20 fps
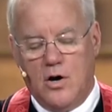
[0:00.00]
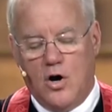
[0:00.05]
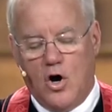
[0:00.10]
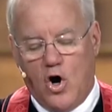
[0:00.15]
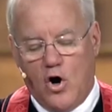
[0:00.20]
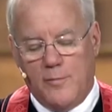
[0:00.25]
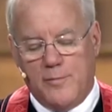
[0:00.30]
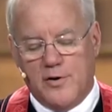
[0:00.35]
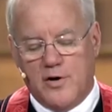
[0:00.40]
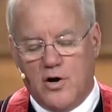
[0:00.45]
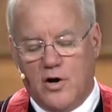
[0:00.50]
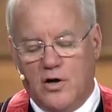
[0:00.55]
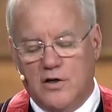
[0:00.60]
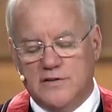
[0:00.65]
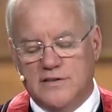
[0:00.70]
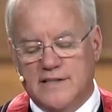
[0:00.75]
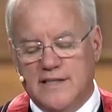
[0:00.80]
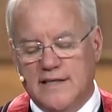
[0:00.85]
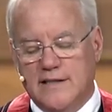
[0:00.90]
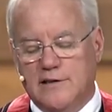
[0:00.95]
all
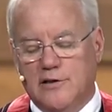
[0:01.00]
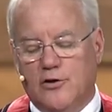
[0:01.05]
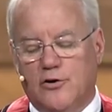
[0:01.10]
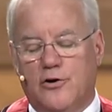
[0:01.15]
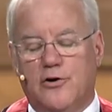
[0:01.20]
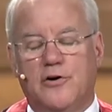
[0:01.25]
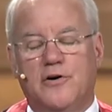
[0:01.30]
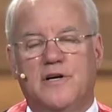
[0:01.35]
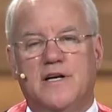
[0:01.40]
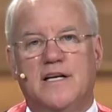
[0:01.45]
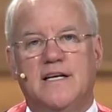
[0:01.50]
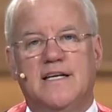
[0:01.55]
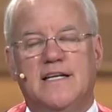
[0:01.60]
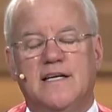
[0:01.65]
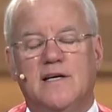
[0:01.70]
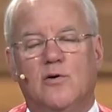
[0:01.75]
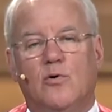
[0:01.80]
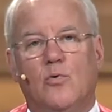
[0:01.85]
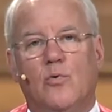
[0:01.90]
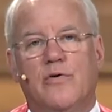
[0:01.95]
because they'd learned to
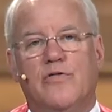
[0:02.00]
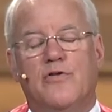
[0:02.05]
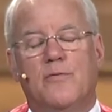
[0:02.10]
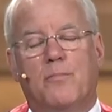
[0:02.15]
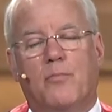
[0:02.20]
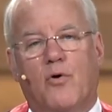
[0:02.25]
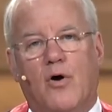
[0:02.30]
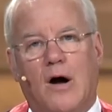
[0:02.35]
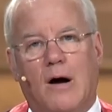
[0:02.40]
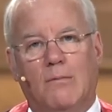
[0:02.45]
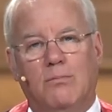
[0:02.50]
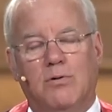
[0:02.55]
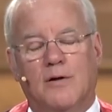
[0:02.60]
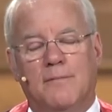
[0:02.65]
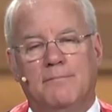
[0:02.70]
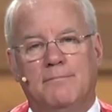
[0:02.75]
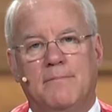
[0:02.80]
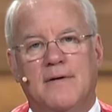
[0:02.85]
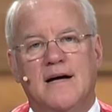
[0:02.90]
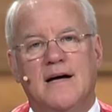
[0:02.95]
deal with the
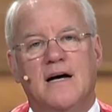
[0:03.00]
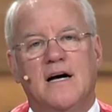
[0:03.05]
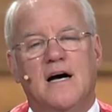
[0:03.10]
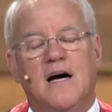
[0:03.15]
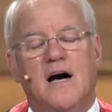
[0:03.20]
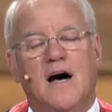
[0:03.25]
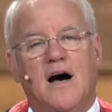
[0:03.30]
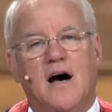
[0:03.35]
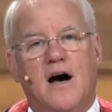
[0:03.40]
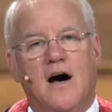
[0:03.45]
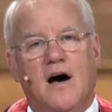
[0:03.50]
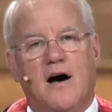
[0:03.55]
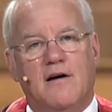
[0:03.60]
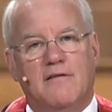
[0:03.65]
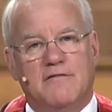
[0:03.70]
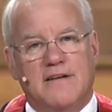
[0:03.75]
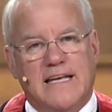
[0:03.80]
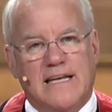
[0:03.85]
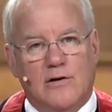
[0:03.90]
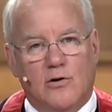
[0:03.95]
problem
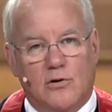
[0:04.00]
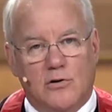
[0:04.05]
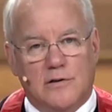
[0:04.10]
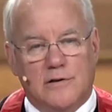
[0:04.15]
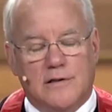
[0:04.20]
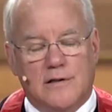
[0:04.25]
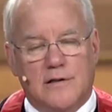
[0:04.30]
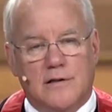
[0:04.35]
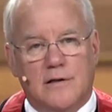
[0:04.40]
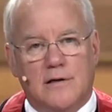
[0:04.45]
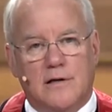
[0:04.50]
of guilt.